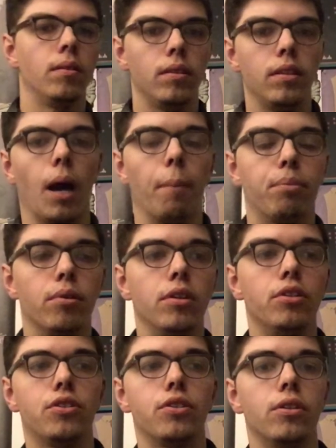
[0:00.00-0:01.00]
Yeah, I'm pretty
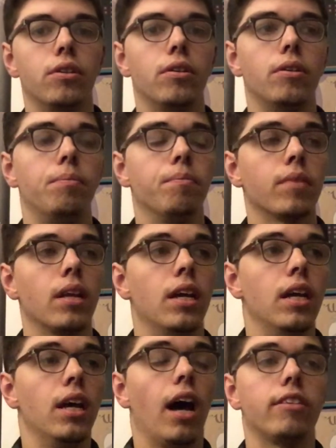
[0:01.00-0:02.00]
sure,
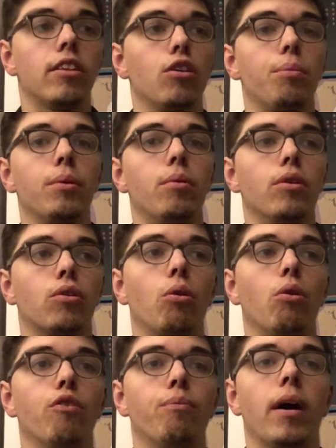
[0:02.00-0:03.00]
I think it would be really
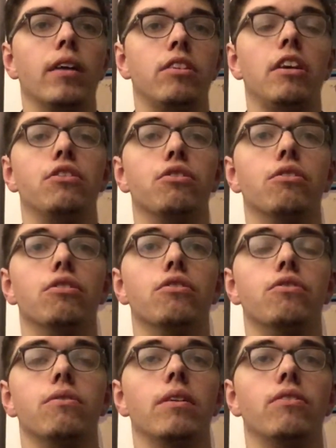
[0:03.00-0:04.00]
cool if my
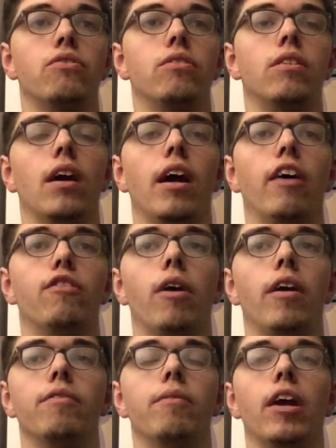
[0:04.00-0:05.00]
teachers
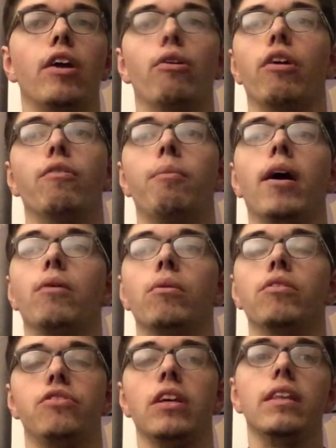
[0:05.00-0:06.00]
or everybody would
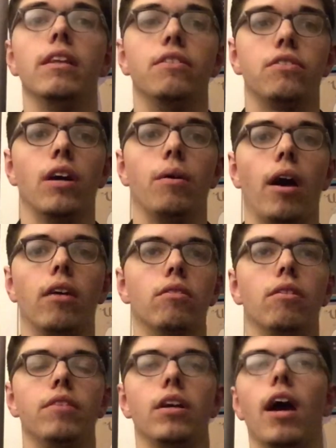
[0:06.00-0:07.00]
see this, so I
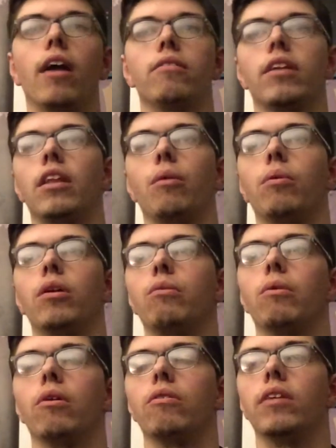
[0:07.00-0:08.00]
don't think they really
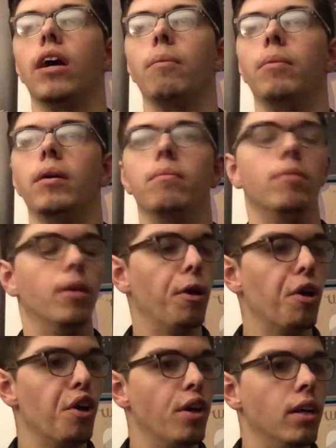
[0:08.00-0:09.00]
will or not, but
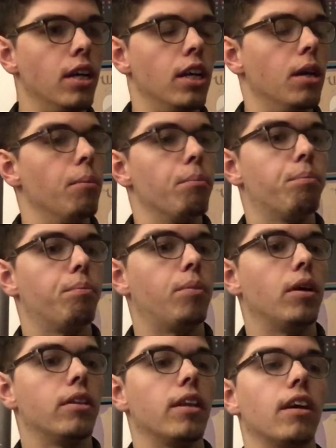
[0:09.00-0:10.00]

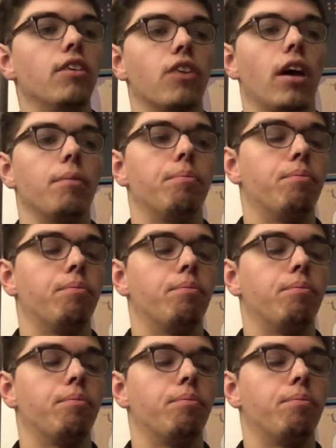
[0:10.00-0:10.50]
the thing is, a